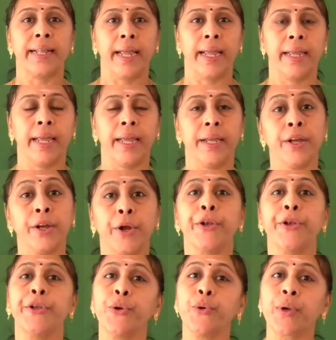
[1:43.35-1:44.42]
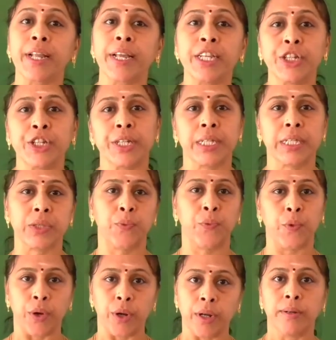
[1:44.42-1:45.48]
taking nutritious
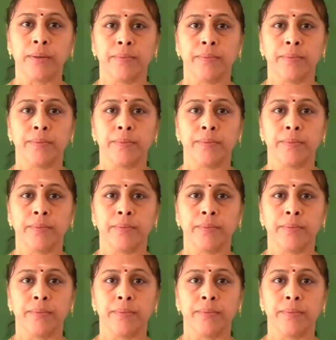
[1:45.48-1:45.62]
food.